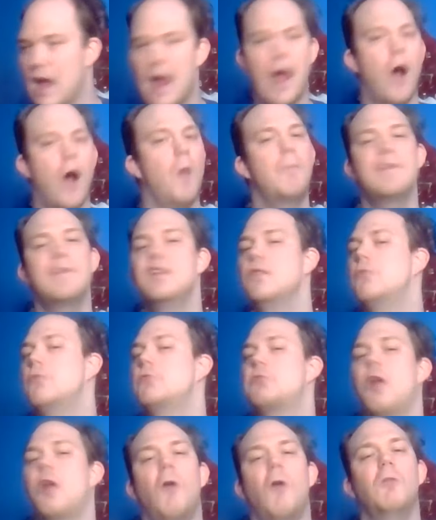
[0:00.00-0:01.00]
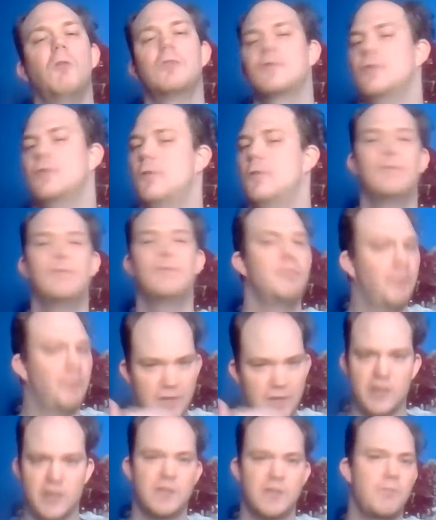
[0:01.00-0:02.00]
helping you go through
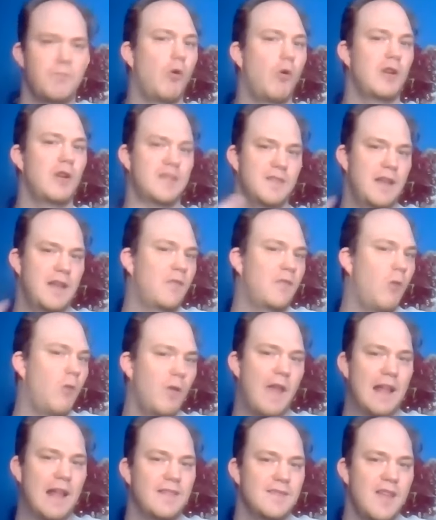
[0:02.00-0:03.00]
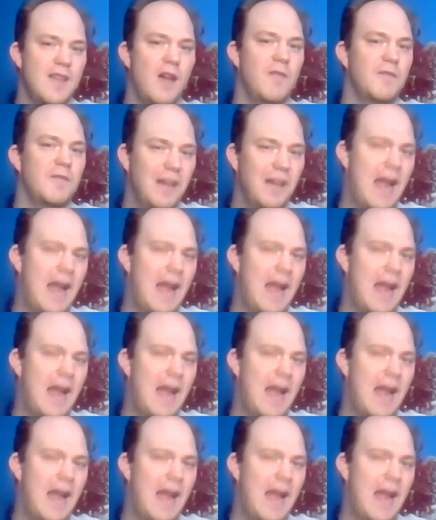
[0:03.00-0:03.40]
your sports and all that stuff